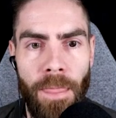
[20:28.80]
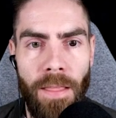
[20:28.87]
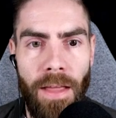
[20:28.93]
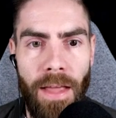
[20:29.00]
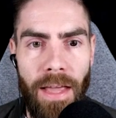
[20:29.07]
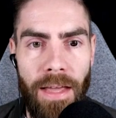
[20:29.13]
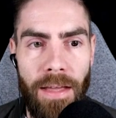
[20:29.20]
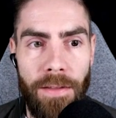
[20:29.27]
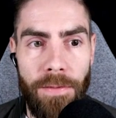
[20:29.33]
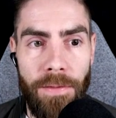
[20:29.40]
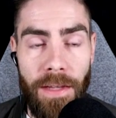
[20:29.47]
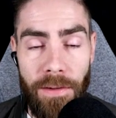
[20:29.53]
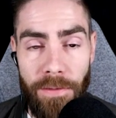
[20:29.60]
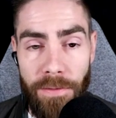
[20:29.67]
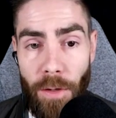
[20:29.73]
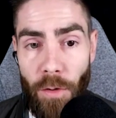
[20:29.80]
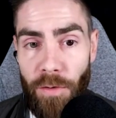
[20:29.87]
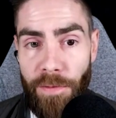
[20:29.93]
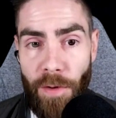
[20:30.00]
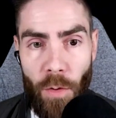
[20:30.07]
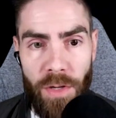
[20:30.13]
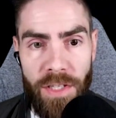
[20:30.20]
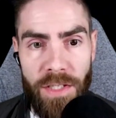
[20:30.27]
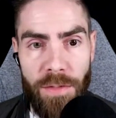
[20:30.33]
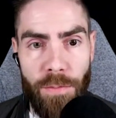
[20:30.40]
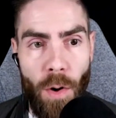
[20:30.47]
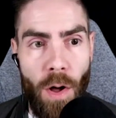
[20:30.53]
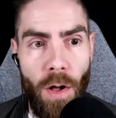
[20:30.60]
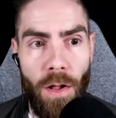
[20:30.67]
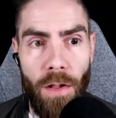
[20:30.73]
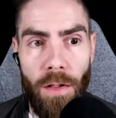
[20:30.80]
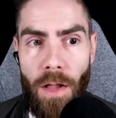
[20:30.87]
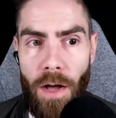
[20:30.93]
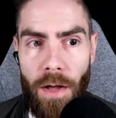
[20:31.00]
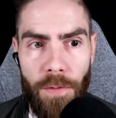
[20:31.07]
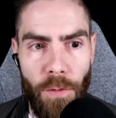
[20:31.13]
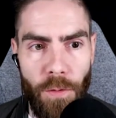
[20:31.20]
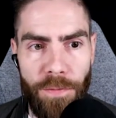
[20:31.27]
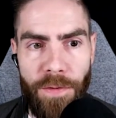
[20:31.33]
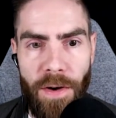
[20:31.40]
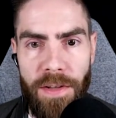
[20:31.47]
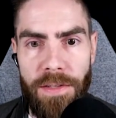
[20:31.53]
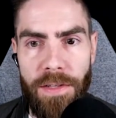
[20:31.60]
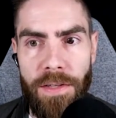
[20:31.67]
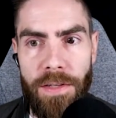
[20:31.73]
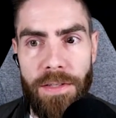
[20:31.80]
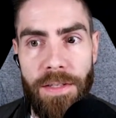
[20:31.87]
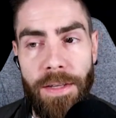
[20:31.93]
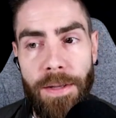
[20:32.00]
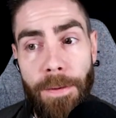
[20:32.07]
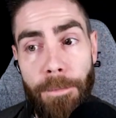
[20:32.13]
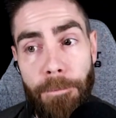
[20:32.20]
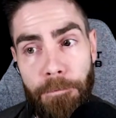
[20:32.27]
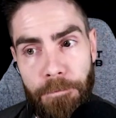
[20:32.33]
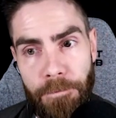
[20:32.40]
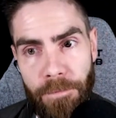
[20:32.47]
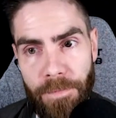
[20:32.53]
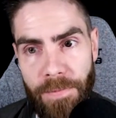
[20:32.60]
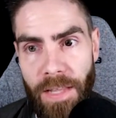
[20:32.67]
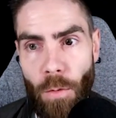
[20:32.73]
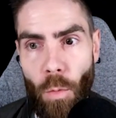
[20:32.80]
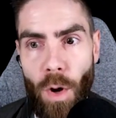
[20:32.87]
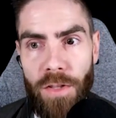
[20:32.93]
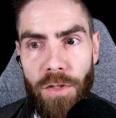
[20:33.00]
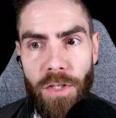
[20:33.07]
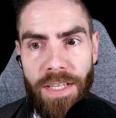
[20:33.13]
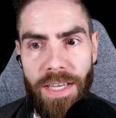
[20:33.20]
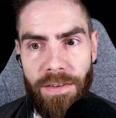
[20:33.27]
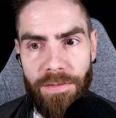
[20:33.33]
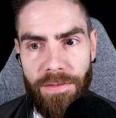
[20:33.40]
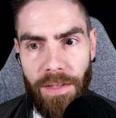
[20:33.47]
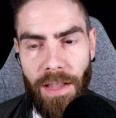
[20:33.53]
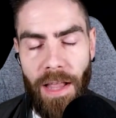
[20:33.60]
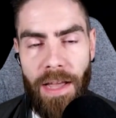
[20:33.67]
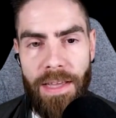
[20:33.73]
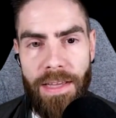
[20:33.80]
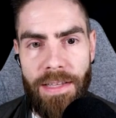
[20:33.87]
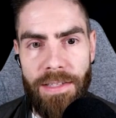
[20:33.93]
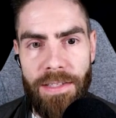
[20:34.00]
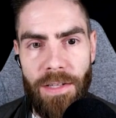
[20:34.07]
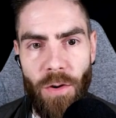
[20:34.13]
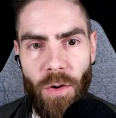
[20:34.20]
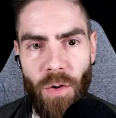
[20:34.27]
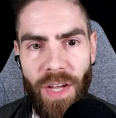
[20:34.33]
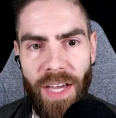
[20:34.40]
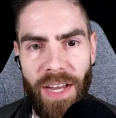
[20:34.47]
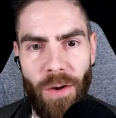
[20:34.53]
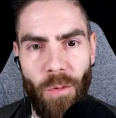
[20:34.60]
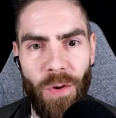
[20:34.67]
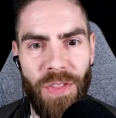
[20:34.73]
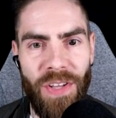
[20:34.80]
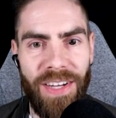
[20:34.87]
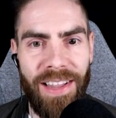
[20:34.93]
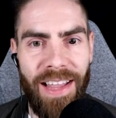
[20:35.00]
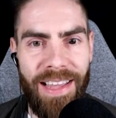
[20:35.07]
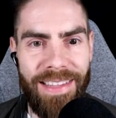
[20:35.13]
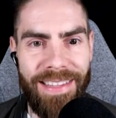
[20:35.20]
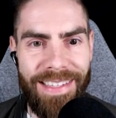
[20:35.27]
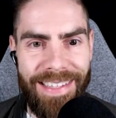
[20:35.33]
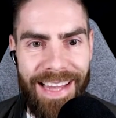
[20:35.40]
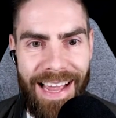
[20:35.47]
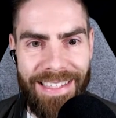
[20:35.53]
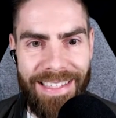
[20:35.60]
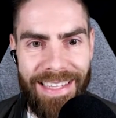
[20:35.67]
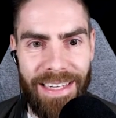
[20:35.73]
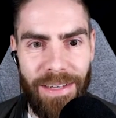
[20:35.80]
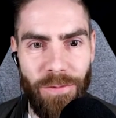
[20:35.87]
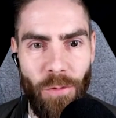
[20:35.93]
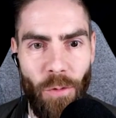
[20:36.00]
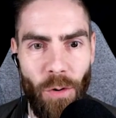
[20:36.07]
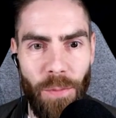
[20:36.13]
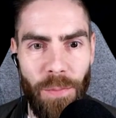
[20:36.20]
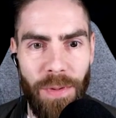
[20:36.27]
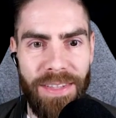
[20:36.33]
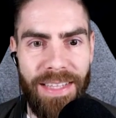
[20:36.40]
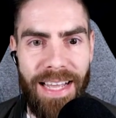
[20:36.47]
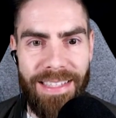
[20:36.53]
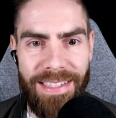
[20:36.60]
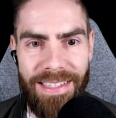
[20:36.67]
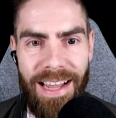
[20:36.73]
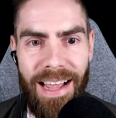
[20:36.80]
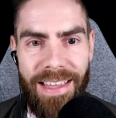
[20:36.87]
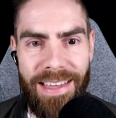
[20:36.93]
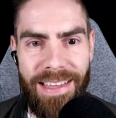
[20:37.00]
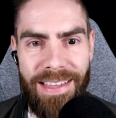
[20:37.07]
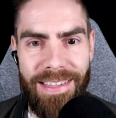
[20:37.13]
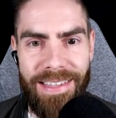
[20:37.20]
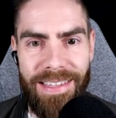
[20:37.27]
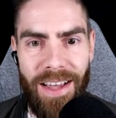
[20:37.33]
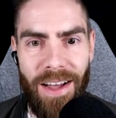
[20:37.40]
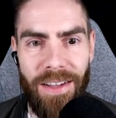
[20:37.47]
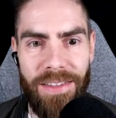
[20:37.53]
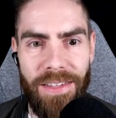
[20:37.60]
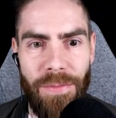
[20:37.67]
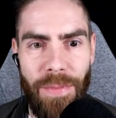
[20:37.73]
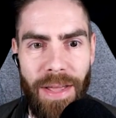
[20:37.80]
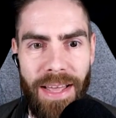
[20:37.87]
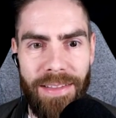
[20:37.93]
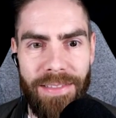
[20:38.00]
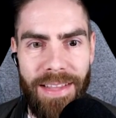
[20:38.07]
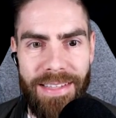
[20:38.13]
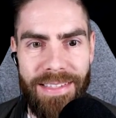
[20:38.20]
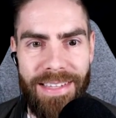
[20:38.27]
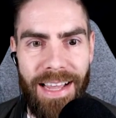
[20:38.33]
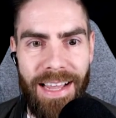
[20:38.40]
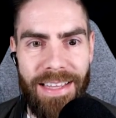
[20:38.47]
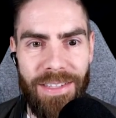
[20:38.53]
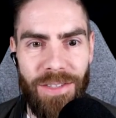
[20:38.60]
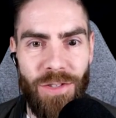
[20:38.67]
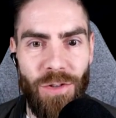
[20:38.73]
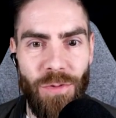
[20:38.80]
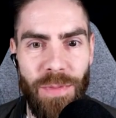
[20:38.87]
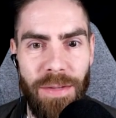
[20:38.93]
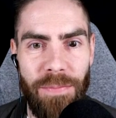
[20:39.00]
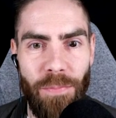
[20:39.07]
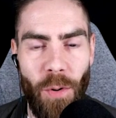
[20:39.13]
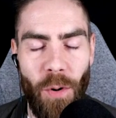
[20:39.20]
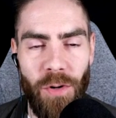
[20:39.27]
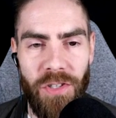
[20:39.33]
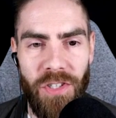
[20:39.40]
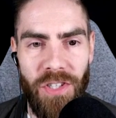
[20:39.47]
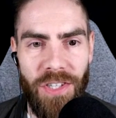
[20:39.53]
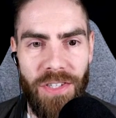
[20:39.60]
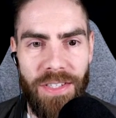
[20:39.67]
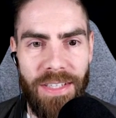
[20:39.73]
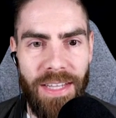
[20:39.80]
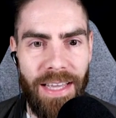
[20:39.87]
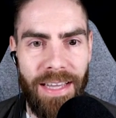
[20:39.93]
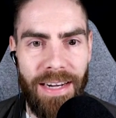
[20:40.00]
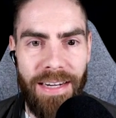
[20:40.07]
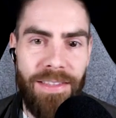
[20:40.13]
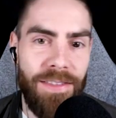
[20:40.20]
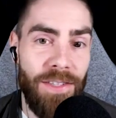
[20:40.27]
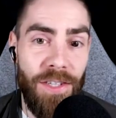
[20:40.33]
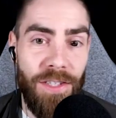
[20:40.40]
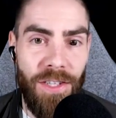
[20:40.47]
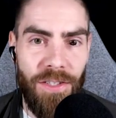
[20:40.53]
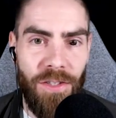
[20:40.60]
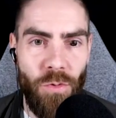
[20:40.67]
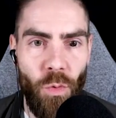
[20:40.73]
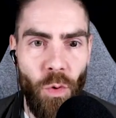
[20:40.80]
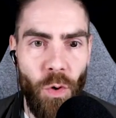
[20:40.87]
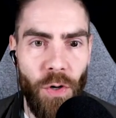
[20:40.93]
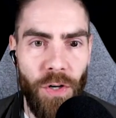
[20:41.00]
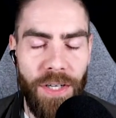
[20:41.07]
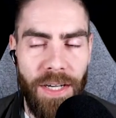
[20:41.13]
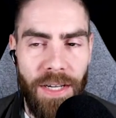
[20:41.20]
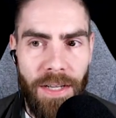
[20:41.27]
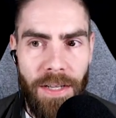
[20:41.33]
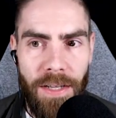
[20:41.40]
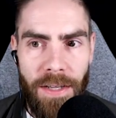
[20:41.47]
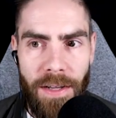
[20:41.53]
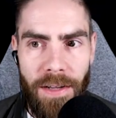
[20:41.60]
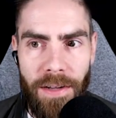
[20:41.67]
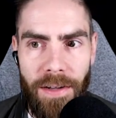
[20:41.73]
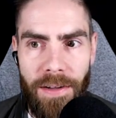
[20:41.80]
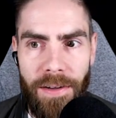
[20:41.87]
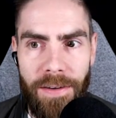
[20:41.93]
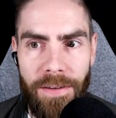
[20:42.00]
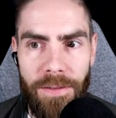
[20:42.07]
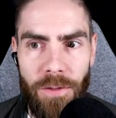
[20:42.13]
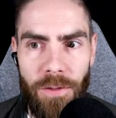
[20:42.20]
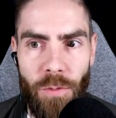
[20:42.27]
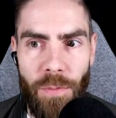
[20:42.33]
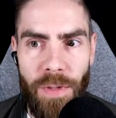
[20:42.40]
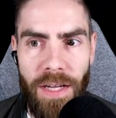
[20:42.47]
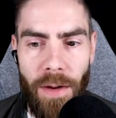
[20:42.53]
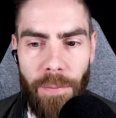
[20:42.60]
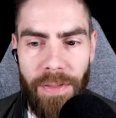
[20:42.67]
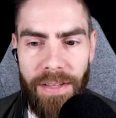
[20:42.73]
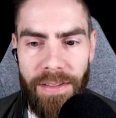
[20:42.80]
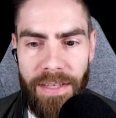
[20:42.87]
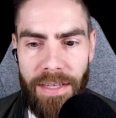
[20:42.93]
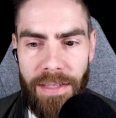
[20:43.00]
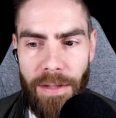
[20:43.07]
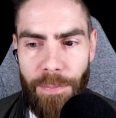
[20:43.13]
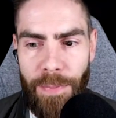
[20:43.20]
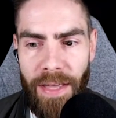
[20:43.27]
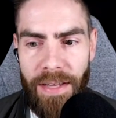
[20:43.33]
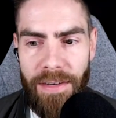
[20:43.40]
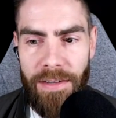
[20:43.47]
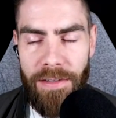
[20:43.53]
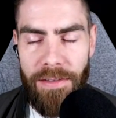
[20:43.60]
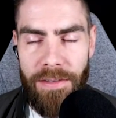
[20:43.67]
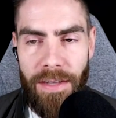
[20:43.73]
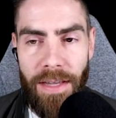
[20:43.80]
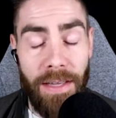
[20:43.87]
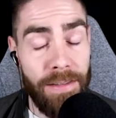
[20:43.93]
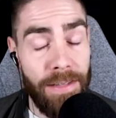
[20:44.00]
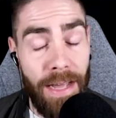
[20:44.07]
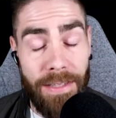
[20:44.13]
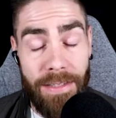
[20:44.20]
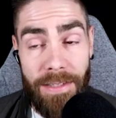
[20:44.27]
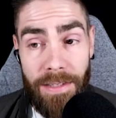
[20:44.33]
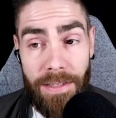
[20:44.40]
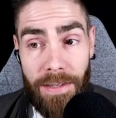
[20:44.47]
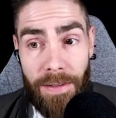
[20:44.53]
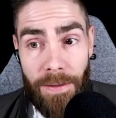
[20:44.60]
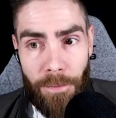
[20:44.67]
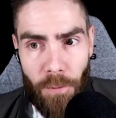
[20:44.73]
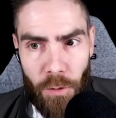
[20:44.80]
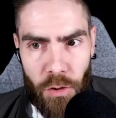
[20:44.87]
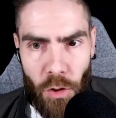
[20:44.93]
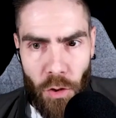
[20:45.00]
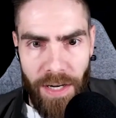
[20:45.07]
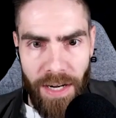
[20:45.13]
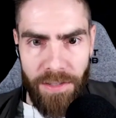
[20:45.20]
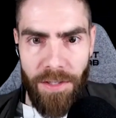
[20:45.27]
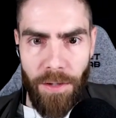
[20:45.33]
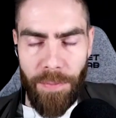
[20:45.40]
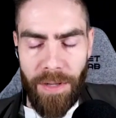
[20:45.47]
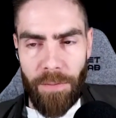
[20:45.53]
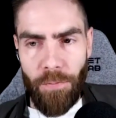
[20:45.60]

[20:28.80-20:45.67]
and if they're very small underfunded they want to give clients kind of what the client is asking for but that's science on demand that's science to be purchased and it just doesn't work uh, to be completely independent and that's for it's sure that's a big